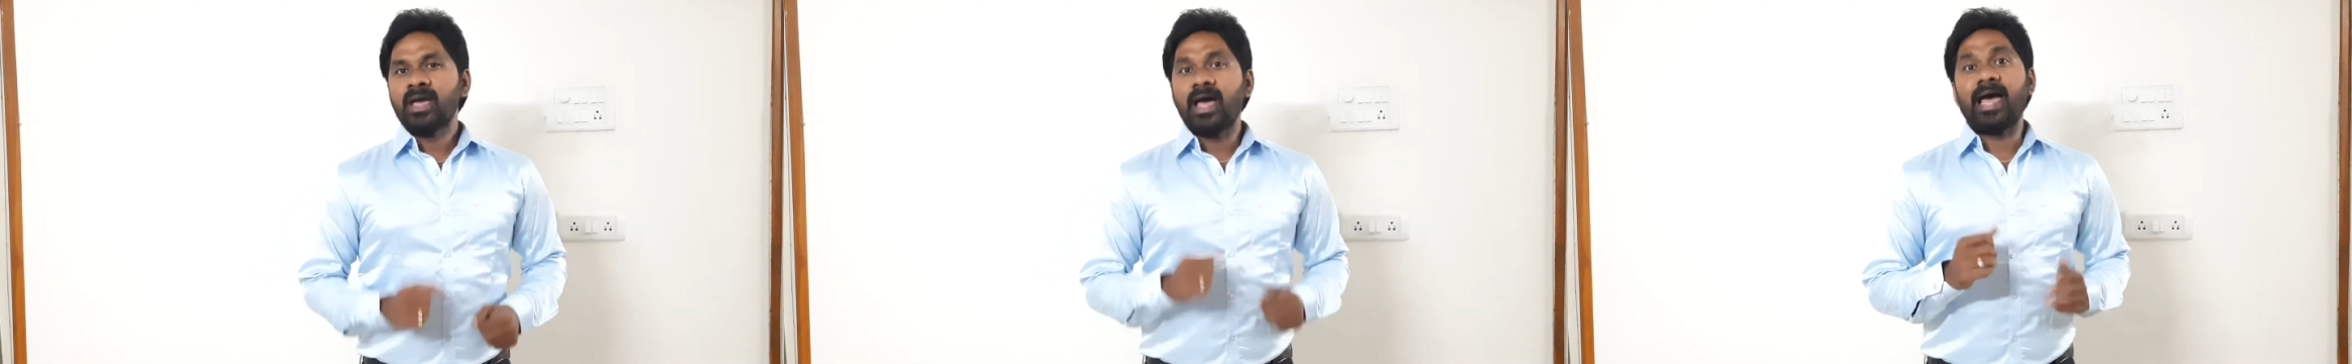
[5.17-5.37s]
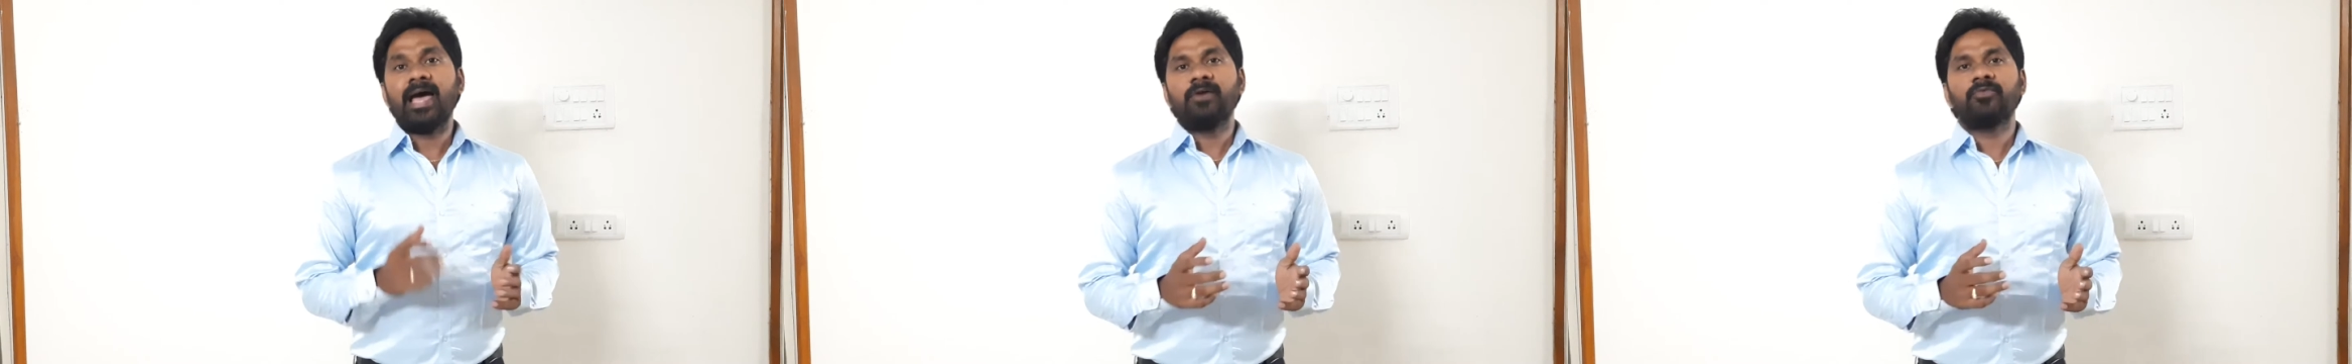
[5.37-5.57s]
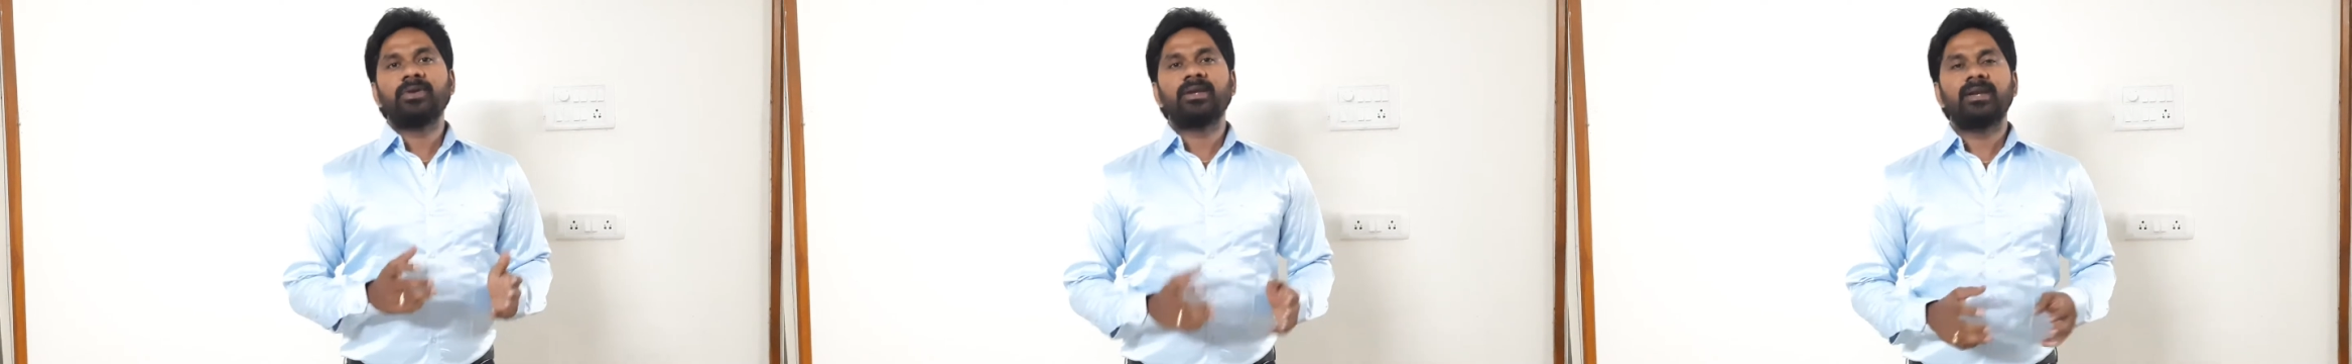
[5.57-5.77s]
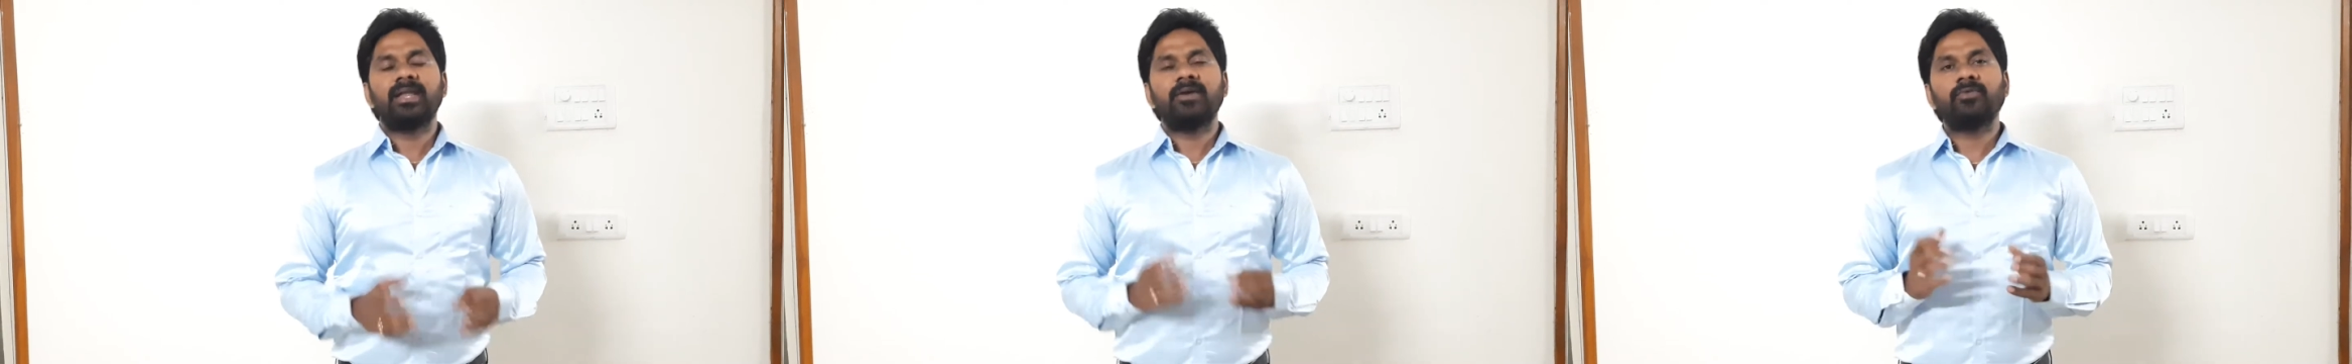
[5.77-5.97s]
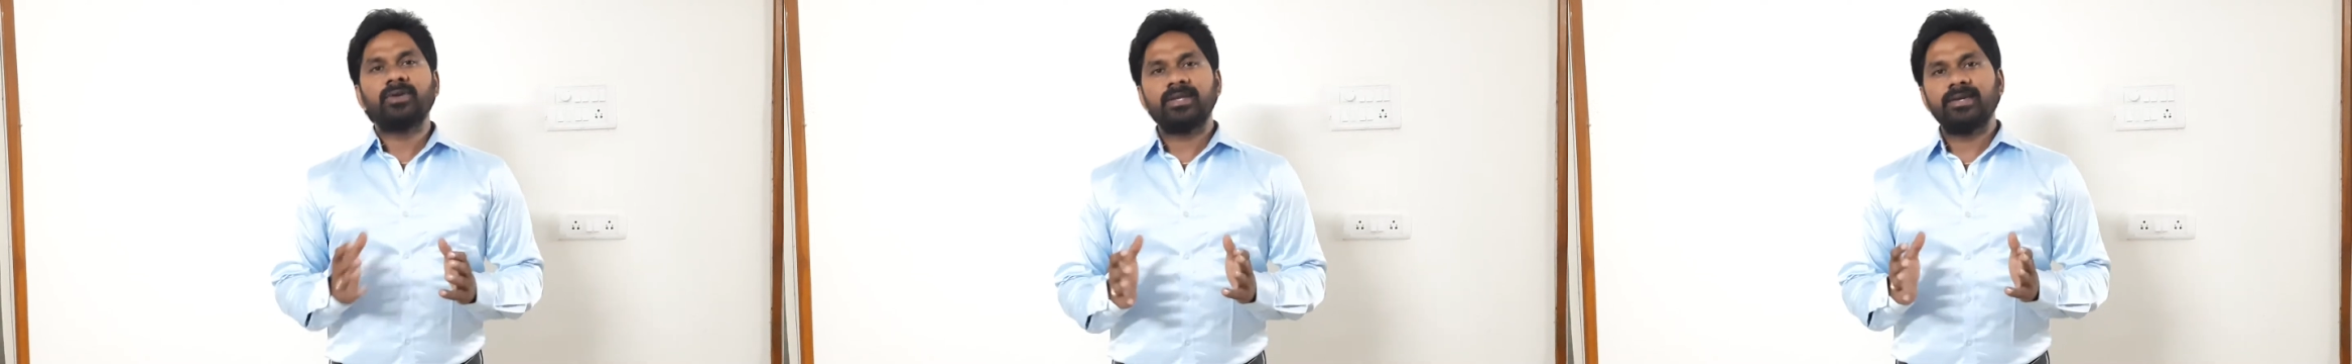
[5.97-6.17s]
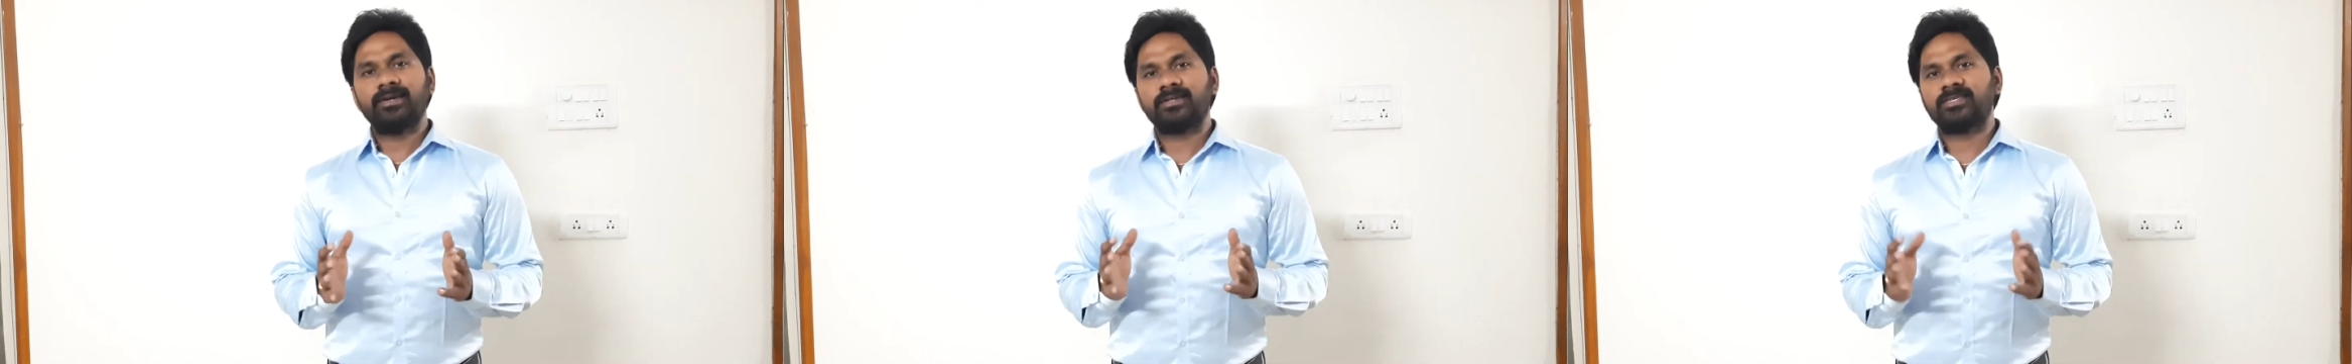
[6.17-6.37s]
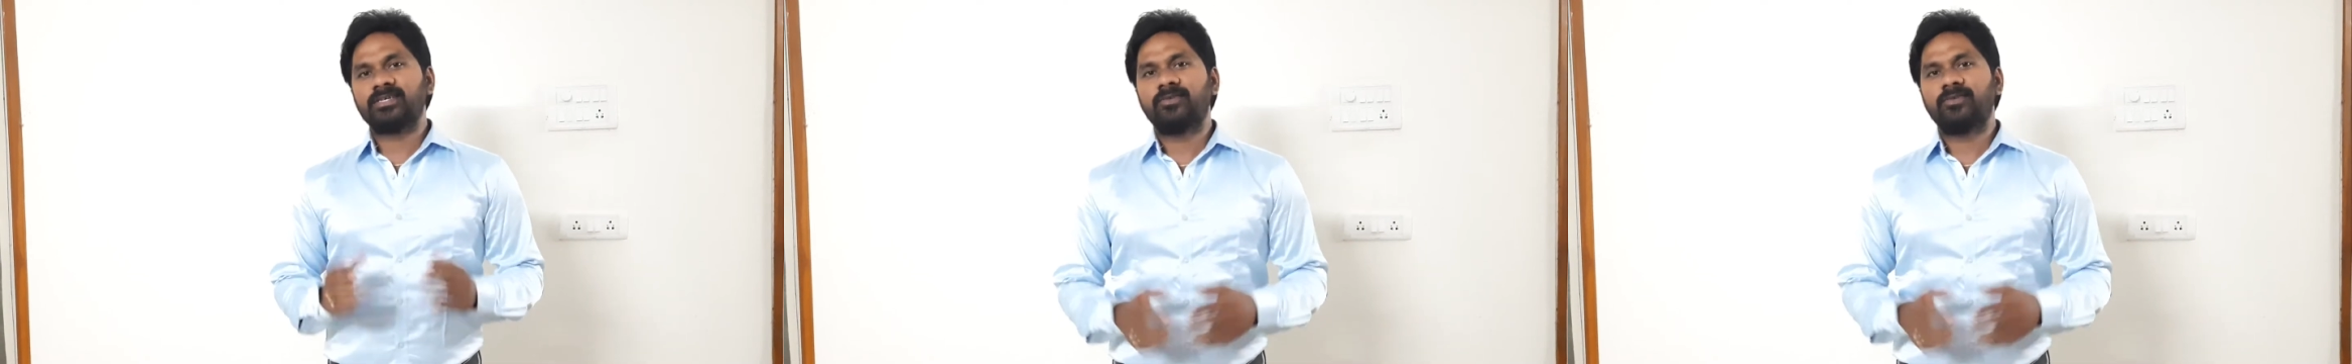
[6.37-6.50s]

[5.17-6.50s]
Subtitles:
having 11 years